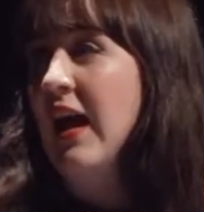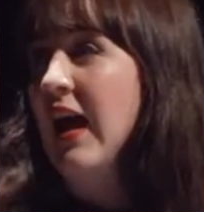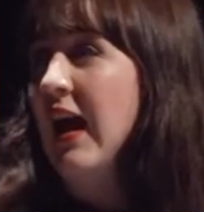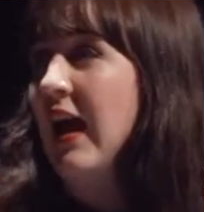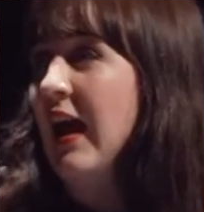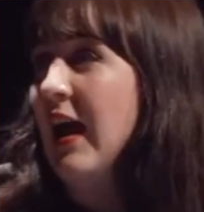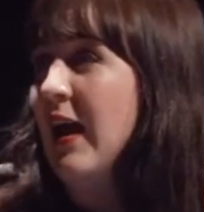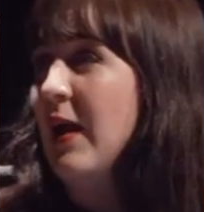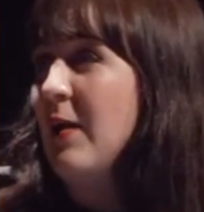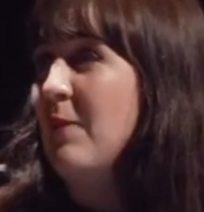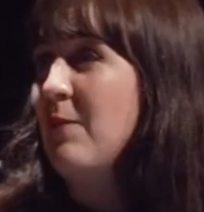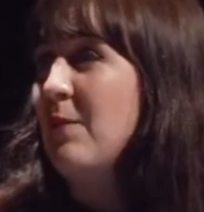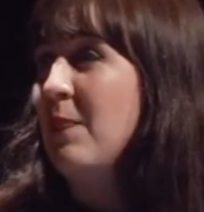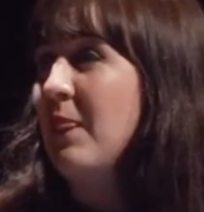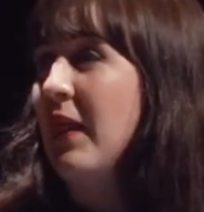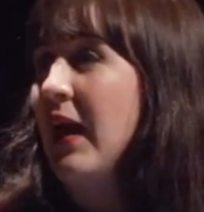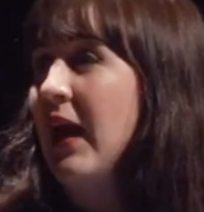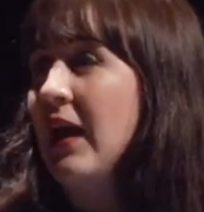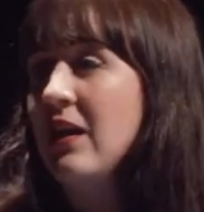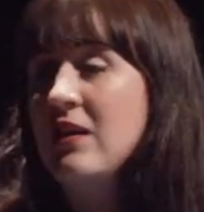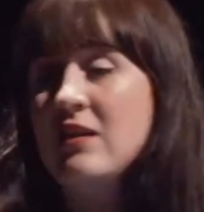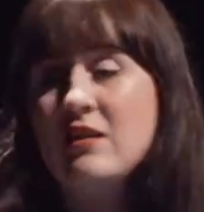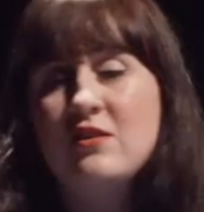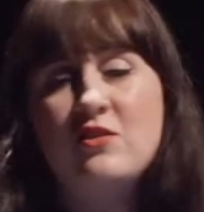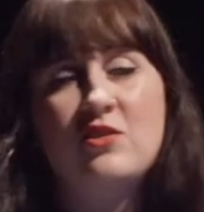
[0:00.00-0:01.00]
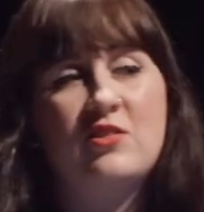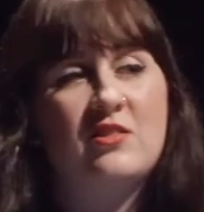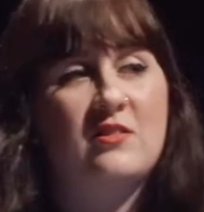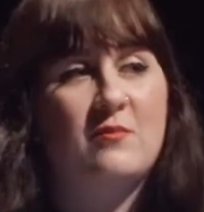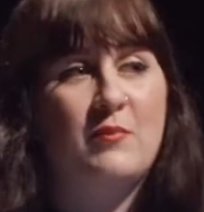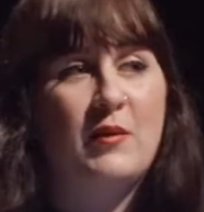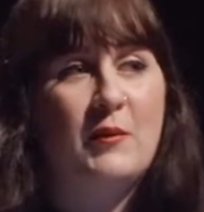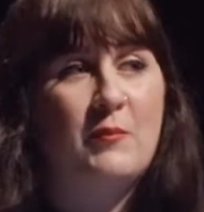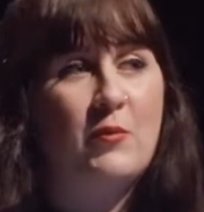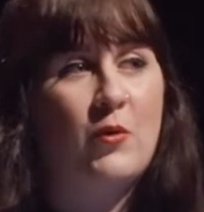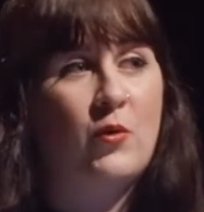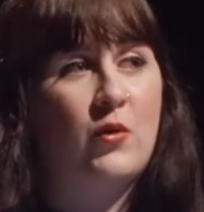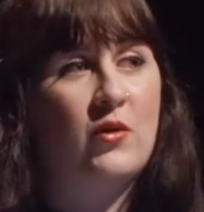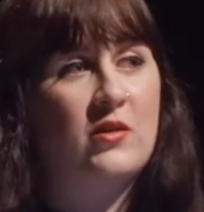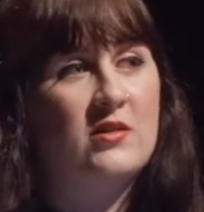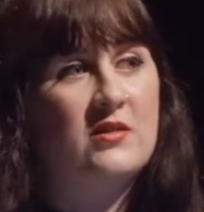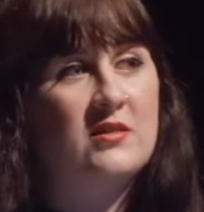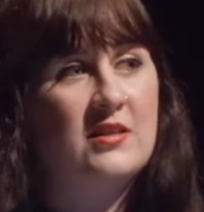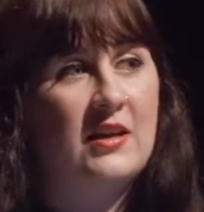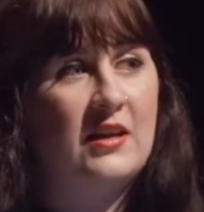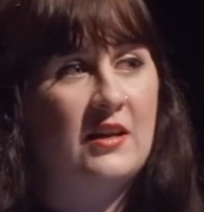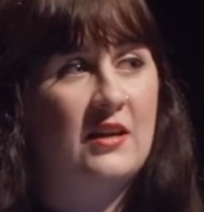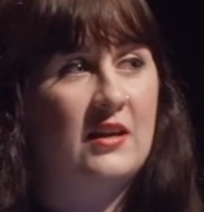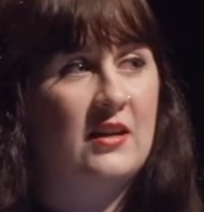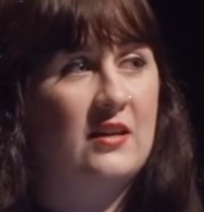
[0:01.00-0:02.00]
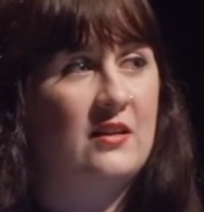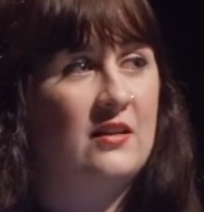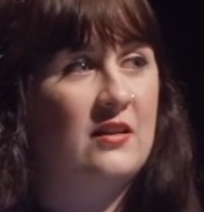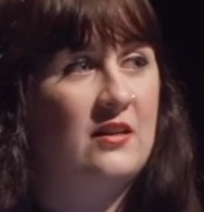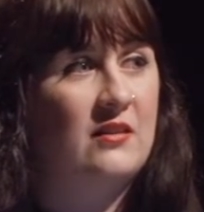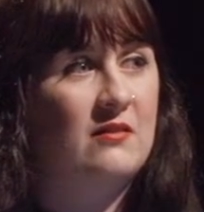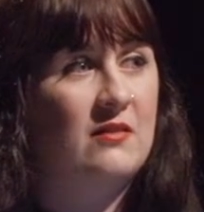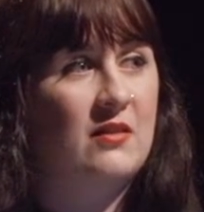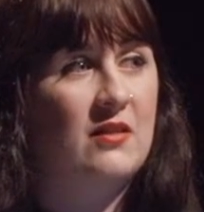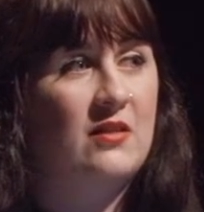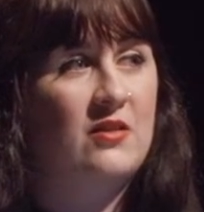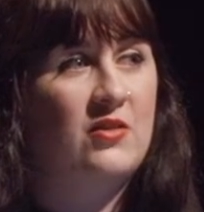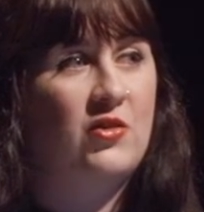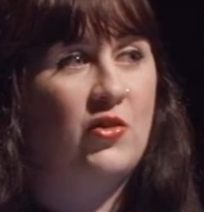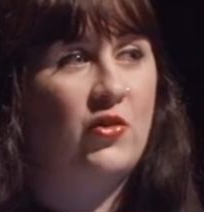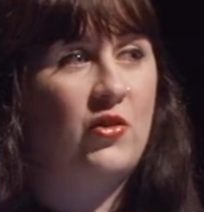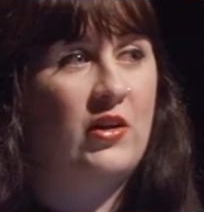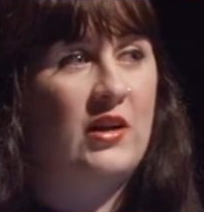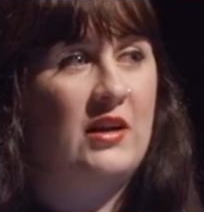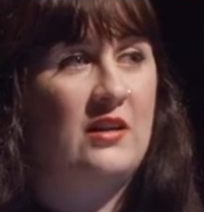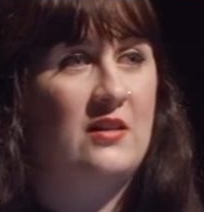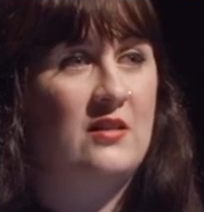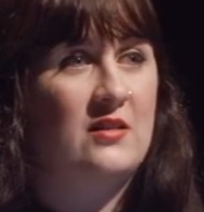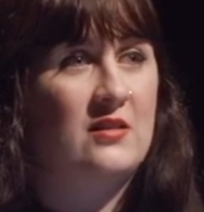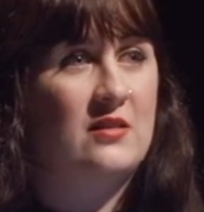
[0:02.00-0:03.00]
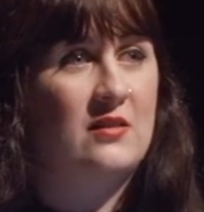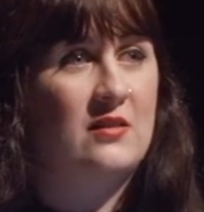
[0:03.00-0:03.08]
And it just people could sit and enjoy